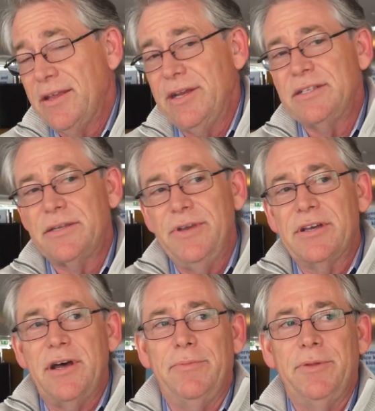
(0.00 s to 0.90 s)
There needs to be
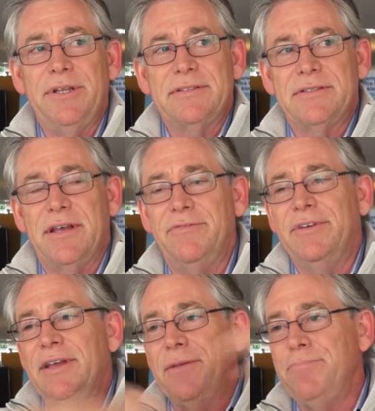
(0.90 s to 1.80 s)
a complement of
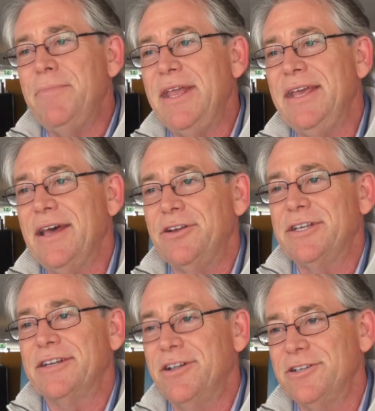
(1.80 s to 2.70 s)
many other
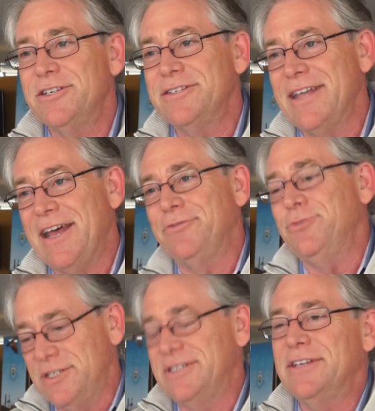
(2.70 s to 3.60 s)
technologies that have
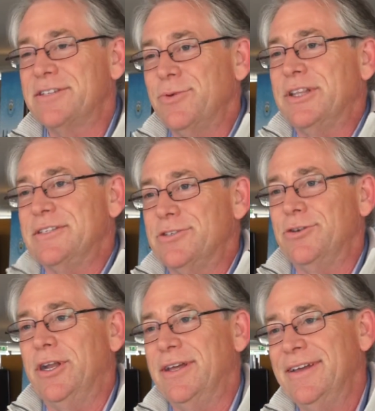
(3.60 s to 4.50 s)
to assist what this is
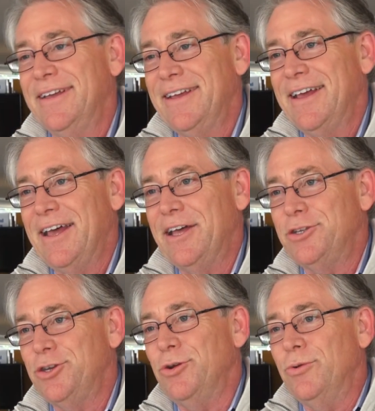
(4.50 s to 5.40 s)
going to uh,
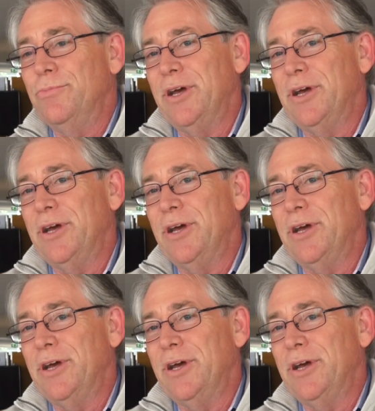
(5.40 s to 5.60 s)
do.